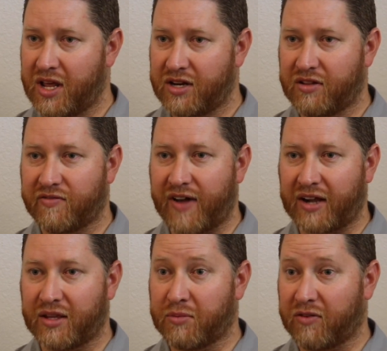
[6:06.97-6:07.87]
to the
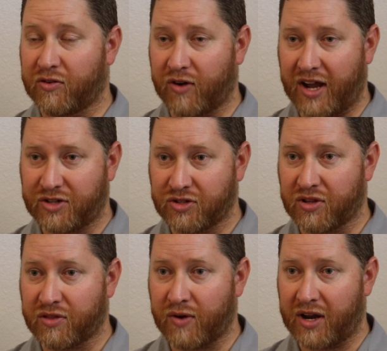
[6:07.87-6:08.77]
fact that buffelgrass is a
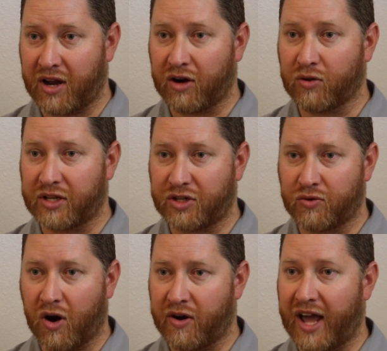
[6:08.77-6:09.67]
threat not only to
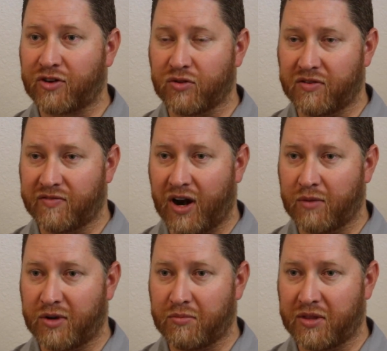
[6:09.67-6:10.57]
our natural
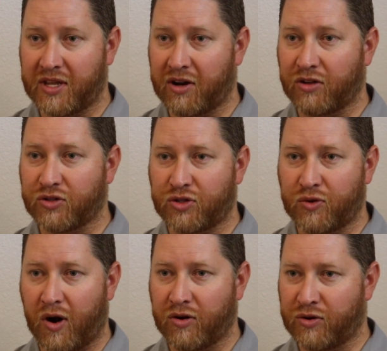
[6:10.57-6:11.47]
environment, but then also to
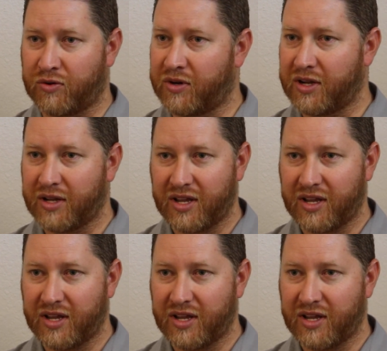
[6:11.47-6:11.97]
our own